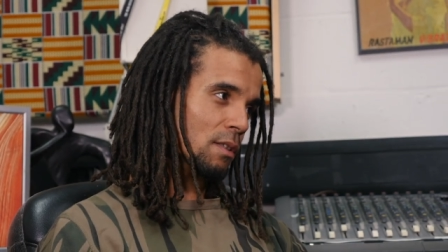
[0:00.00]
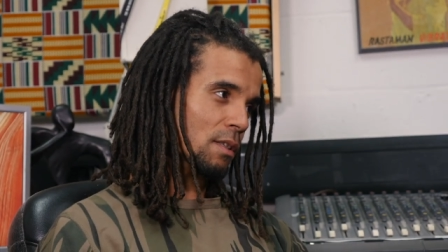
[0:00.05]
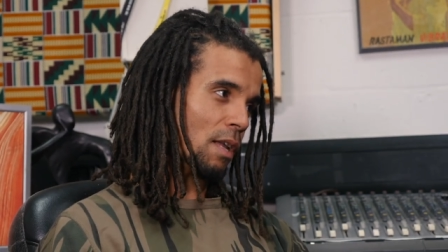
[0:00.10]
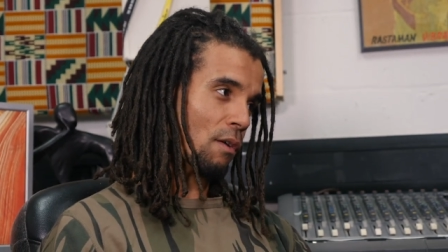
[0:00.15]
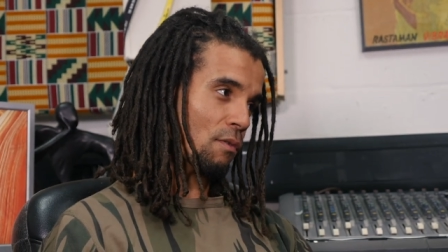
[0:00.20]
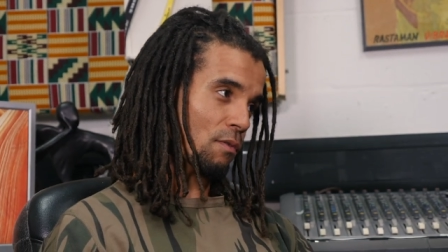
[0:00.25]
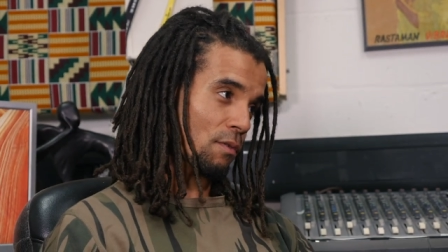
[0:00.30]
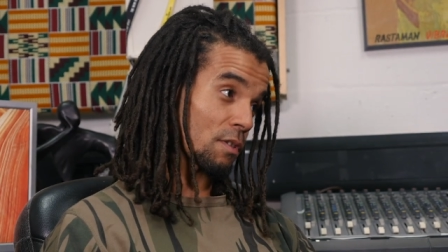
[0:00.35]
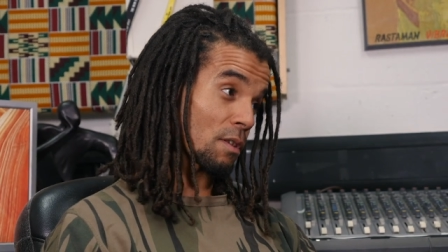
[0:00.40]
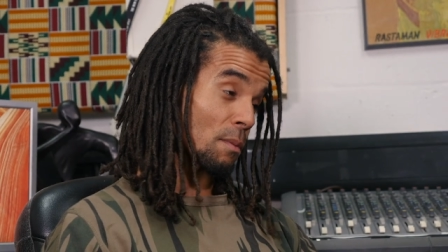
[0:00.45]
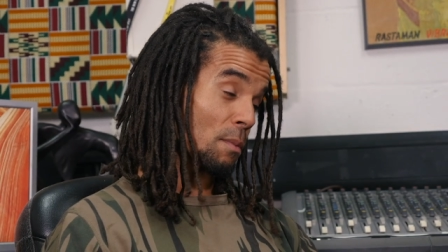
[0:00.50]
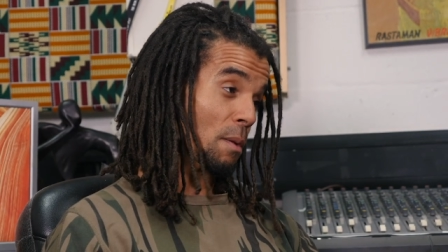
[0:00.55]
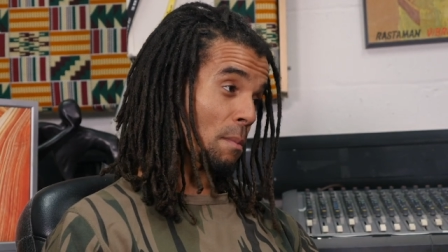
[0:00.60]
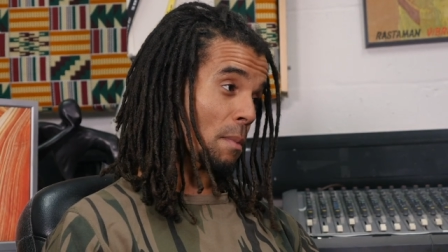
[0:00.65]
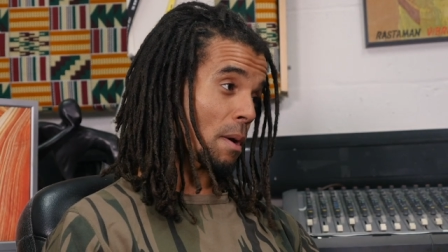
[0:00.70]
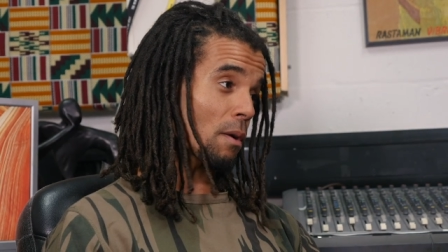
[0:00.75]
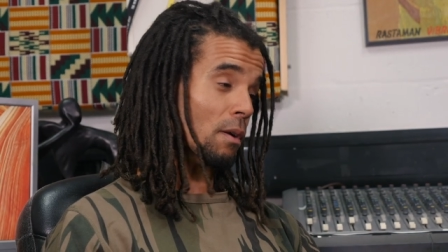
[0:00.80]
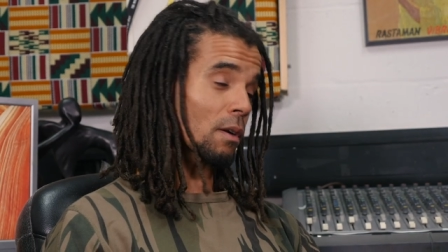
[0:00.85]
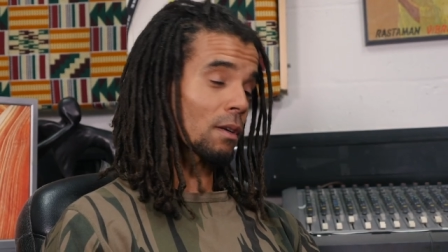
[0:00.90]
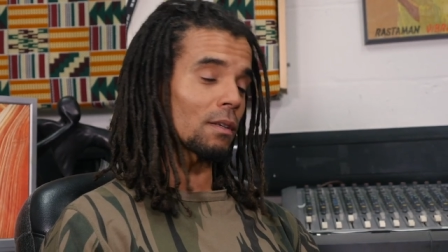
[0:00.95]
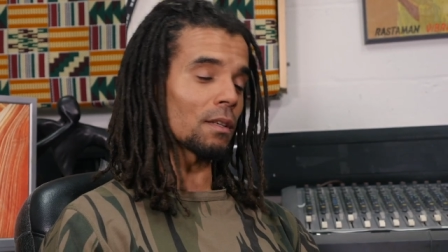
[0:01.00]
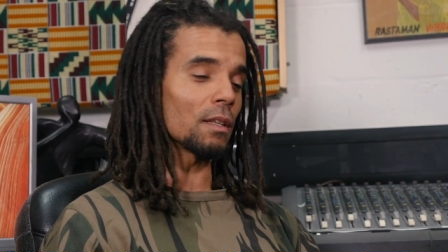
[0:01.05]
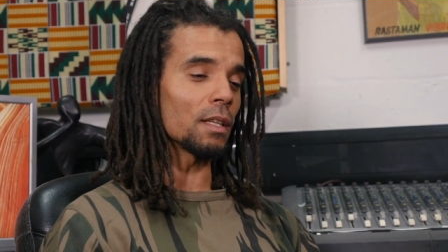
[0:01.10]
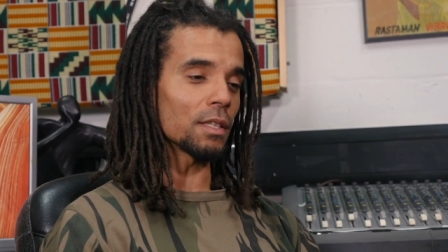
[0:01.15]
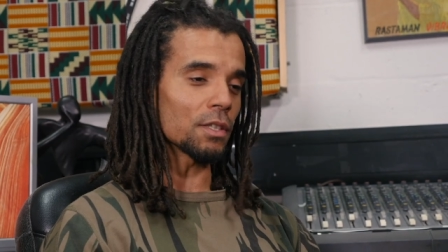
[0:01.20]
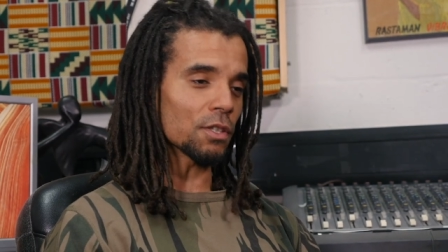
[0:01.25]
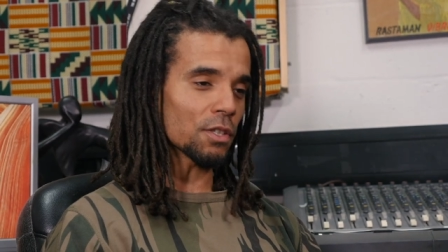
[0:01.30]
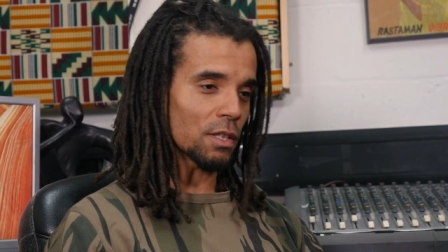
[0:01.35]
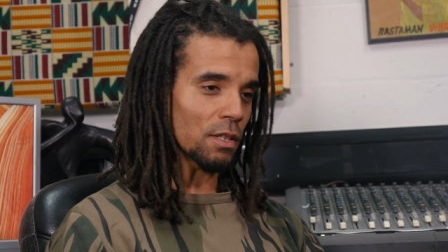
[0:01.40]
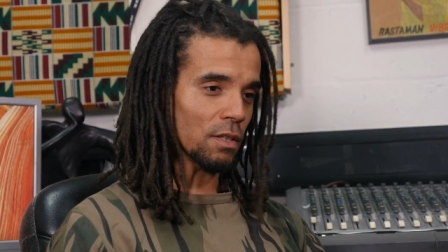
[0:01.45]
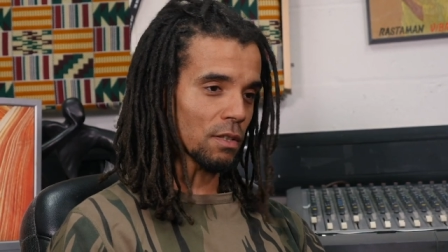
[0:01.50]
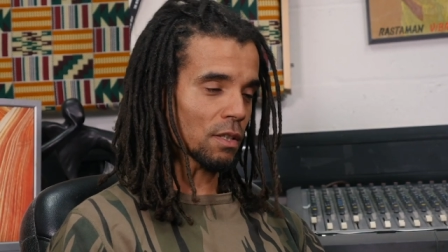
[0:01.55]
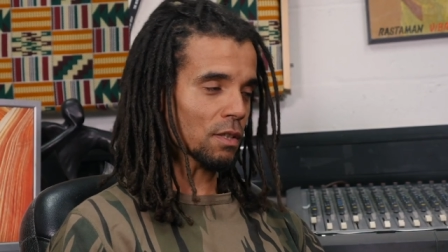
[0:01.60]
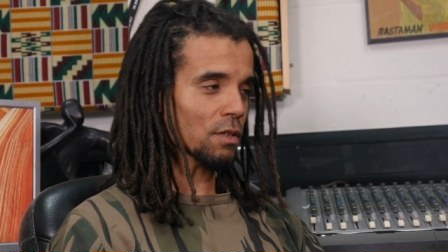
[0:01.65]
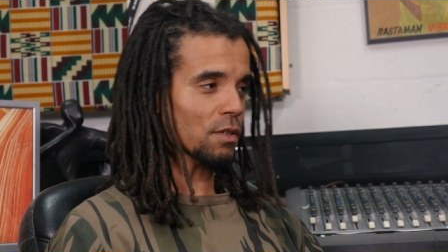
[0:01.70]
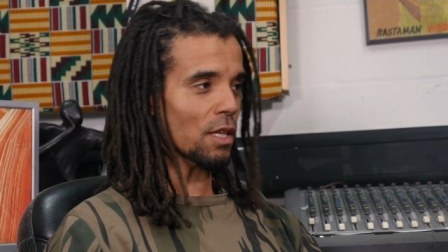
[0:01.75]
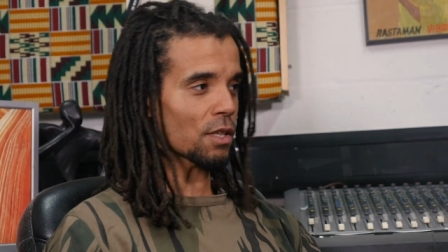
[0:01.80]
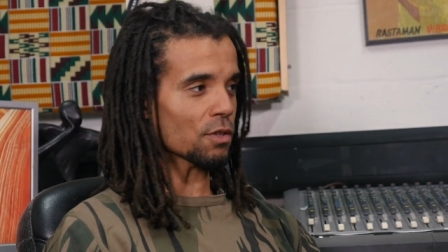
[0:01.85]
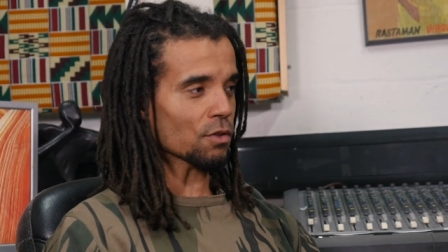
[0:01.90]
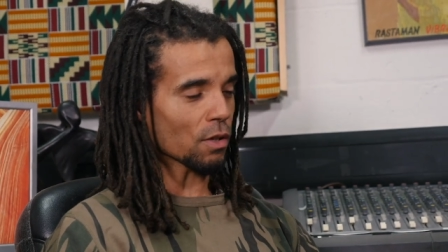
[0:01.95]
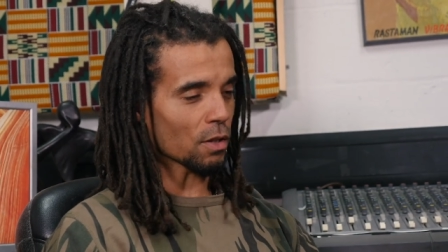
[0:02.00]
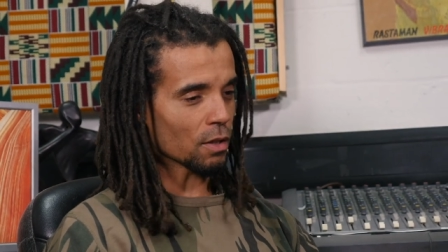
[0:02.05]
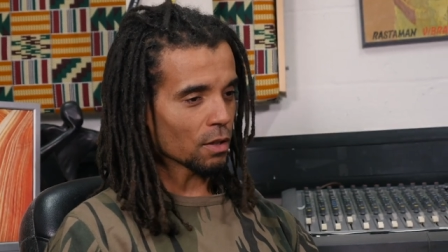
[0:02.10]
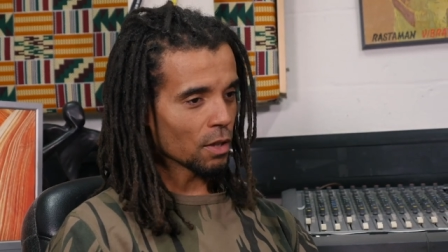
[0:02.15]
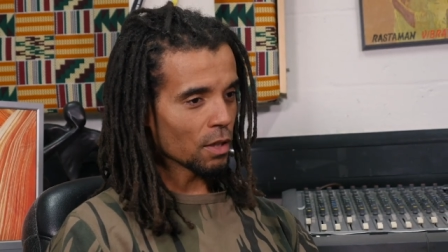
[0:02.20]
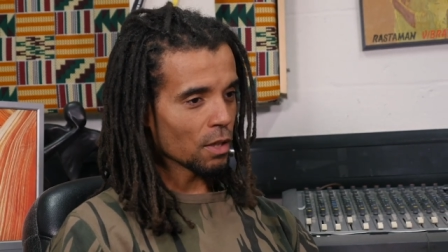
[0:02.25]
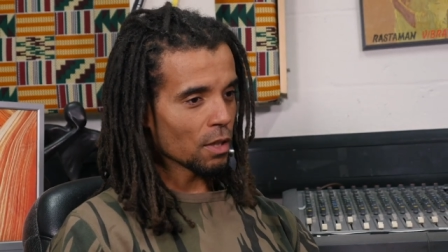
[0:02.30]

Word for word: terrorism in America, lynchings, etc.,